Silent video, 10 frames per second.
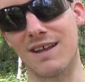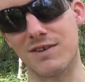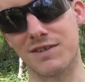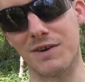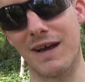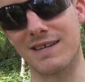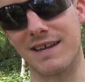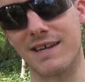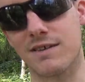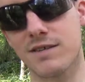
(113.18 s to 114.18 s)
also has
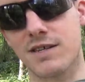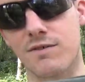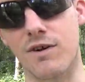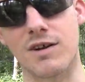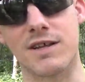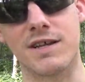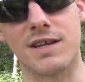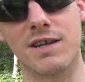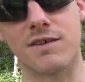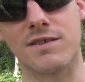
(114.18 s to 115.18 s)
a cleaning rod in
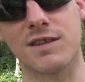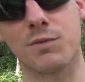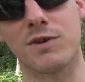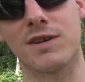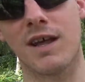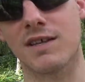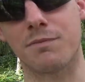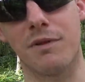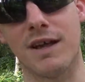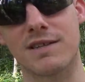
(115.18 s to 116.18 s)
here. This one has a
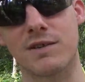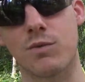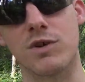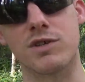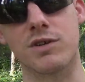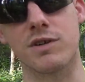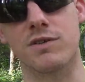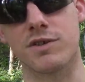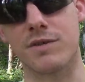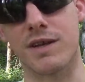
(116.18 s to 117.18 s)
plastic one. You can
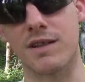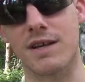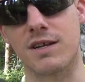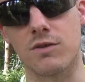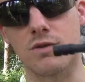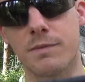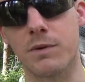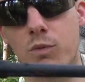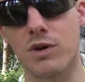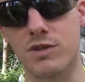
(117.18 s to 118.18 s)
also get like an
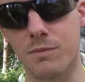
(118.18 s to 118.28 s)
aluminum one. You